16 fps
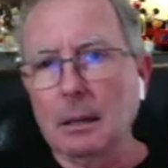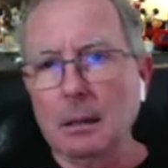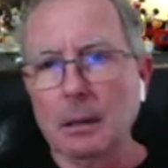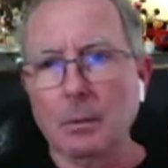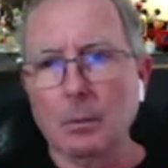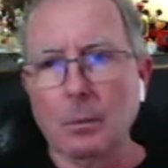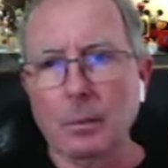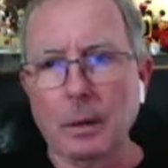It
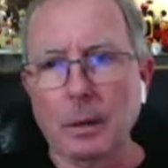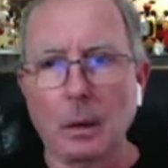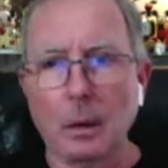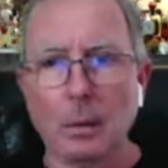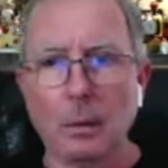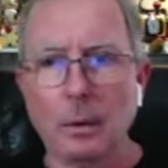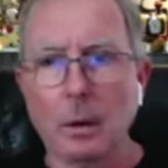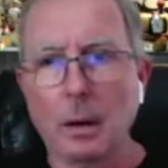you
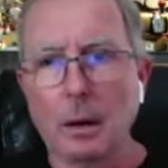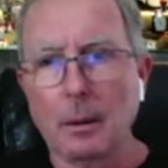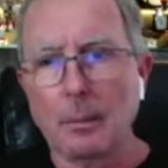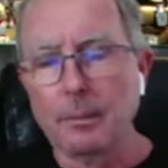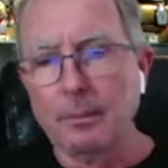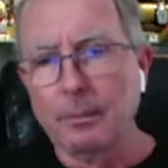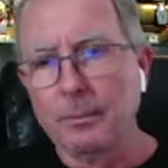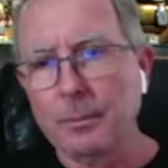know
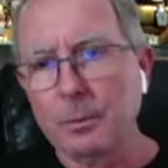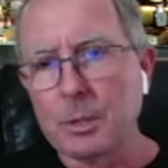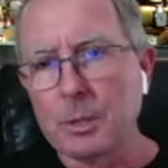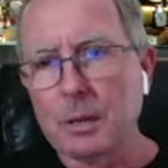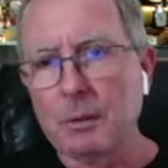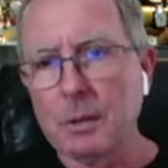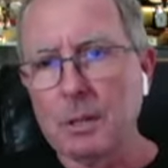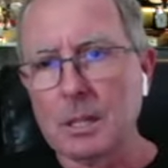um, from
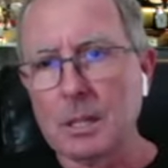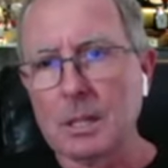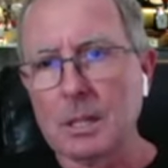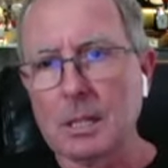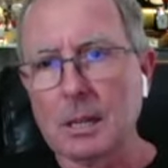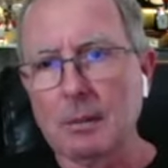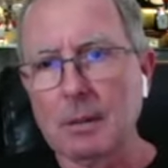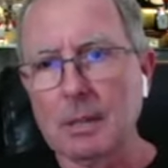seventy-six
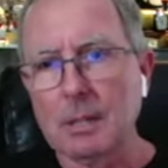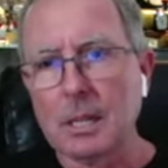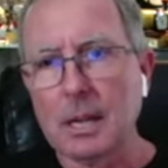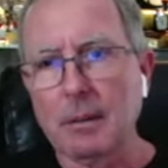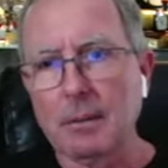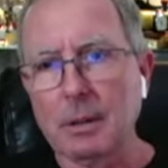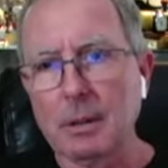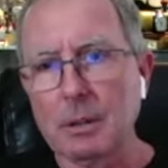to
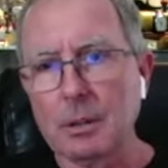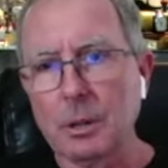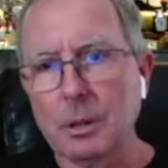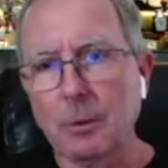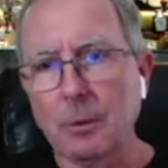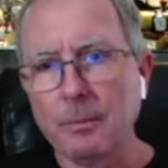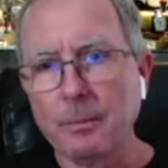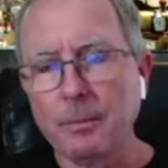seventy-seven.
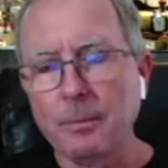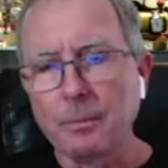So,